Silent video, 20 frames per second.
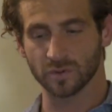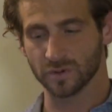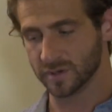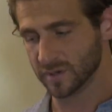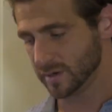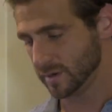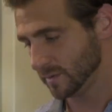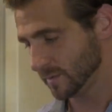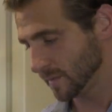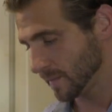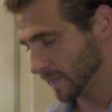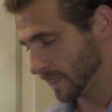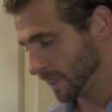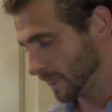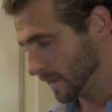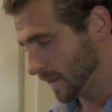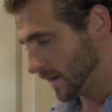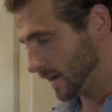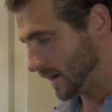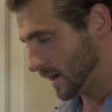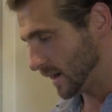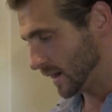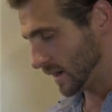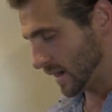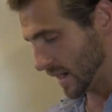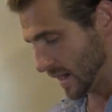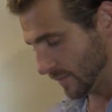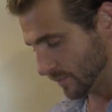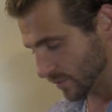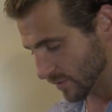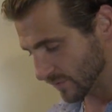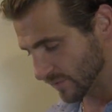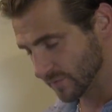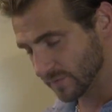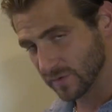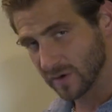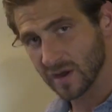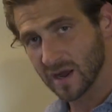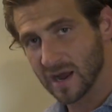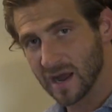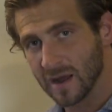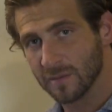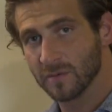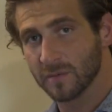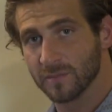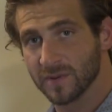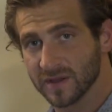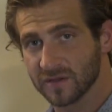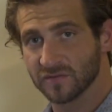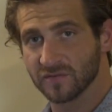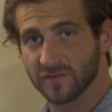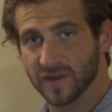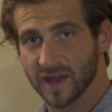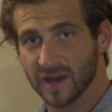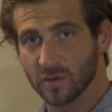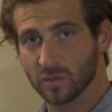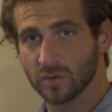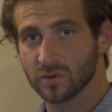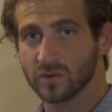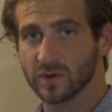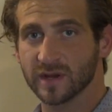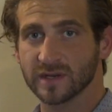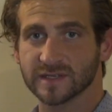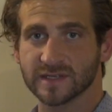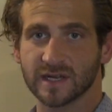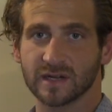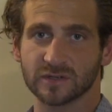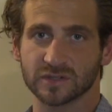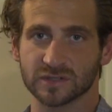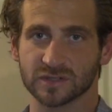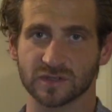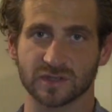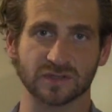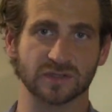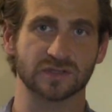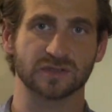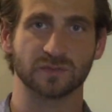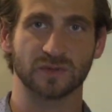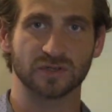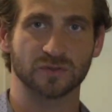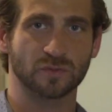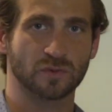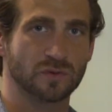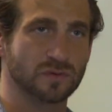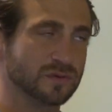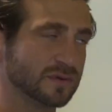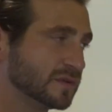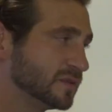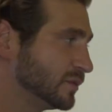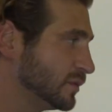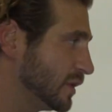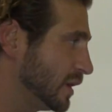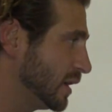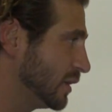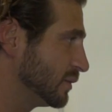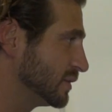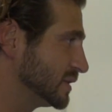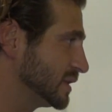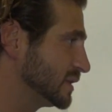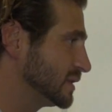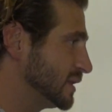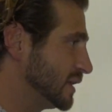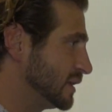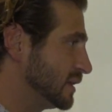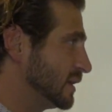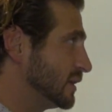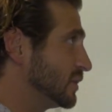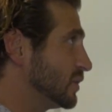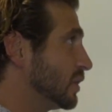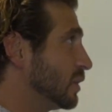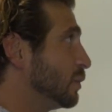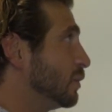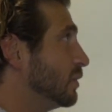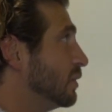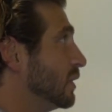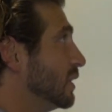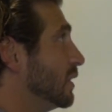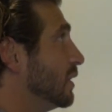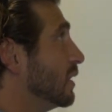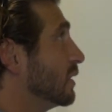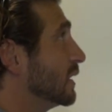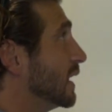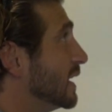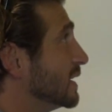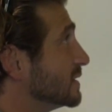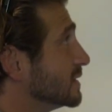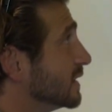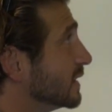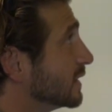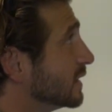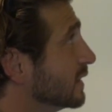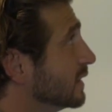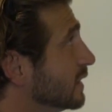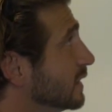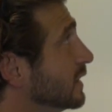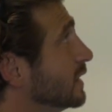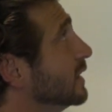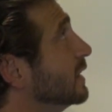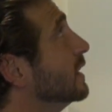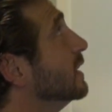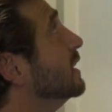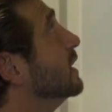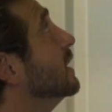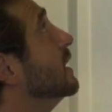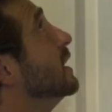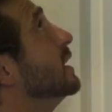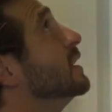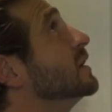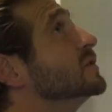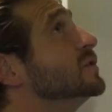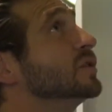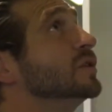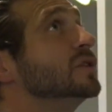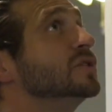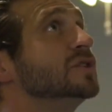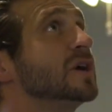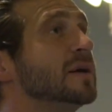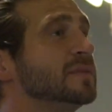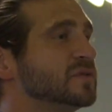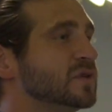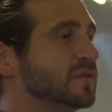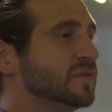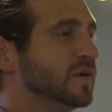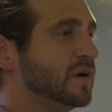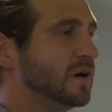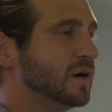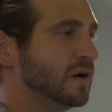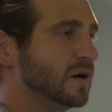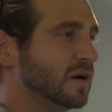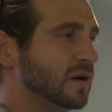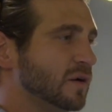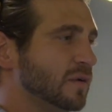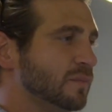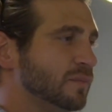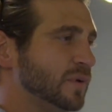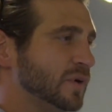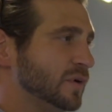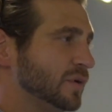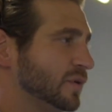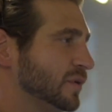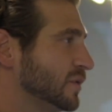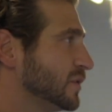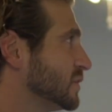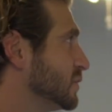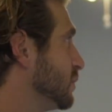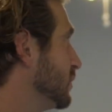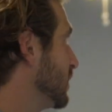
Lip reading: wood. I'm a big fan of wood grain tile just because it's much more resistant and durable and long lasting. So good job so far, builders,